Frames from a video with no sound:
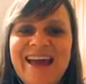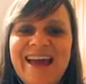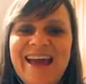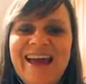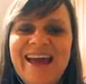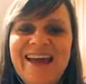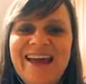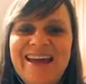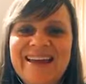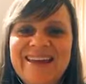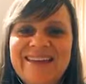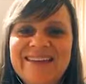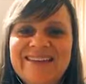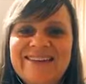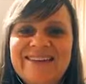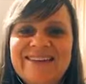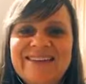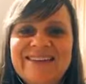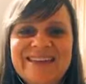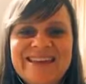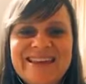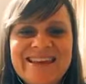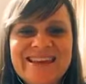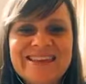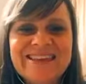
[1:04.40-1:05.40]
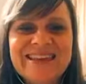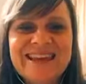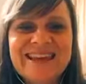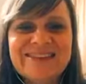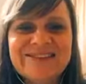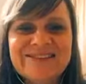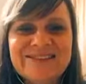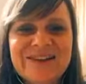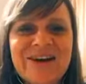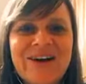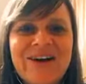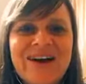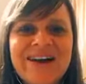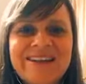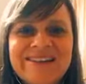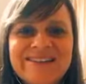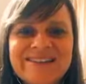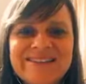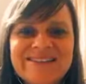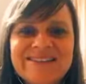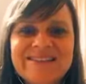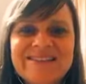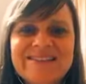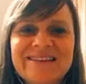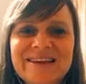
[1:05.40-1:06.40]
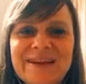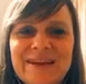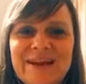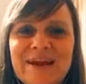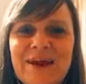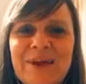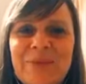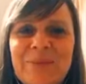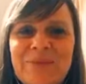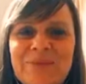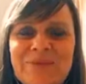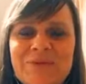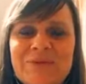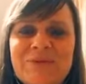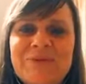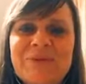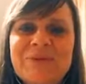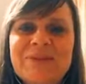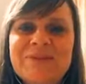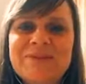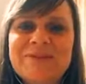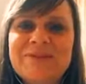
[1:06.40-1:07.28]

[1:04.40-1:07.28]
and I think that tiredness that comes once